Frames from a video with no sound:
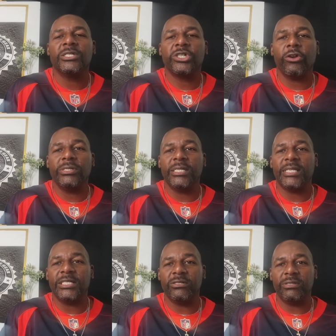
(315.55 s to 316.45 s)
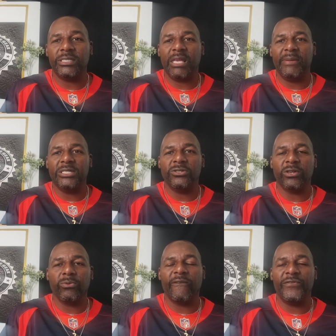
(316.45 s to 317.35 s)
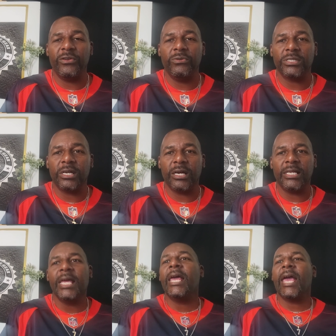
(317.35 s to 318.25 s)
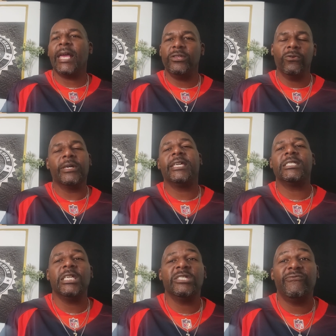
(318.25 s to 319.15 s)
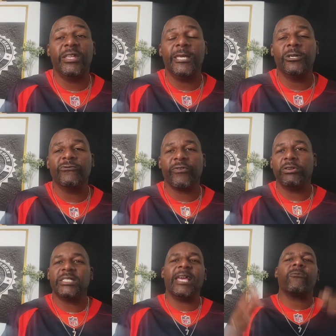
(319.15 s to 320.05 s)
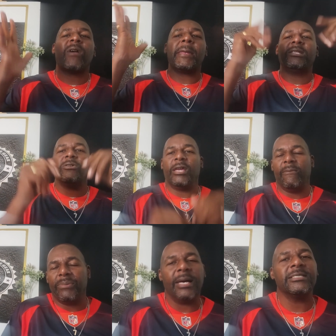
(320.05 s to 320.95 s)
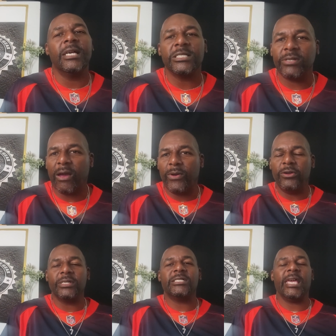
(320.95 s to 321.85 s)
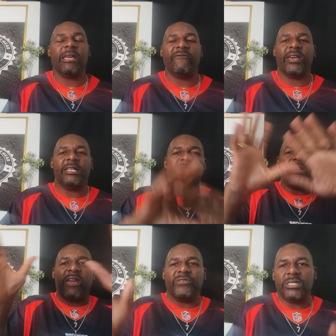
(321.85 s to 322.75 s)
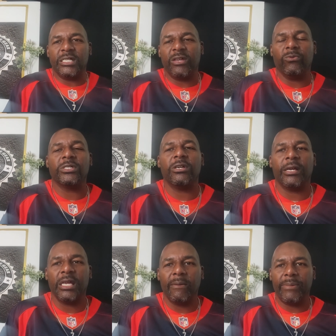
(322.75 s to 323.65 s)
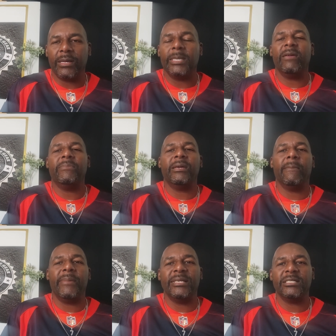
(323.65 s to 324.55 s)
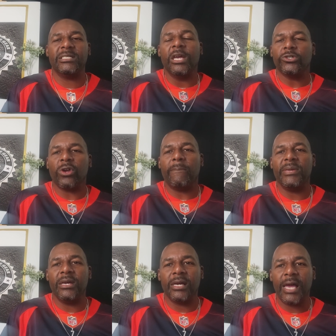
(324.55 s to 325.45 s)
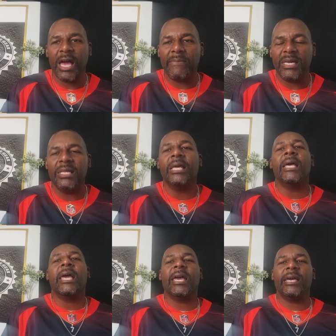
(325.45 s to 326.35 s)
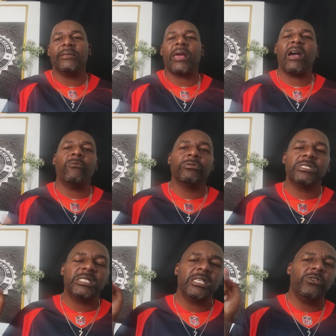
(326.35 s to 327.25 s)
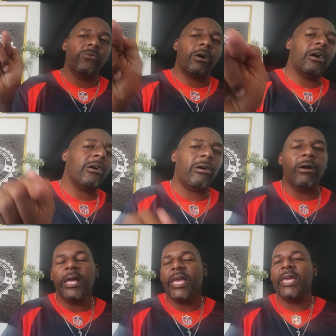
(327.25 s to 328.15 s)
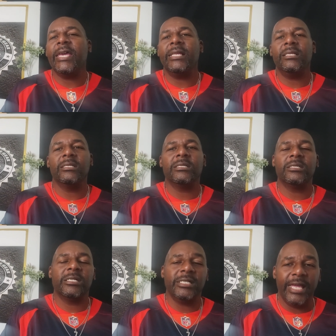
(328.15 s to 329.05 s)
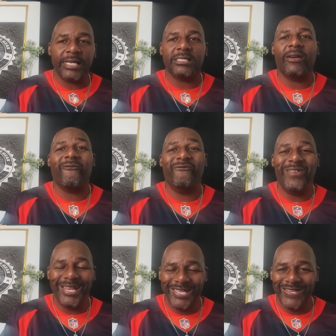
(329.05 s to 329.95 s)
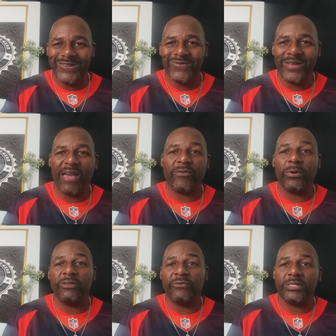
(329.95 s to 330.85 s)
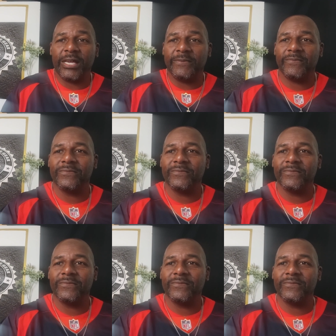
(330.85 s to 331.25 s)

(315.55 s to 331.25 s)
jerseys that you see me do the reviews on, and you'll get these videos first hand right in your inbox, so that way you can take advantage of everything that we're talking about. Leave me a message, drop me a comment, and I will see you all in the next video. Have a wonderful day.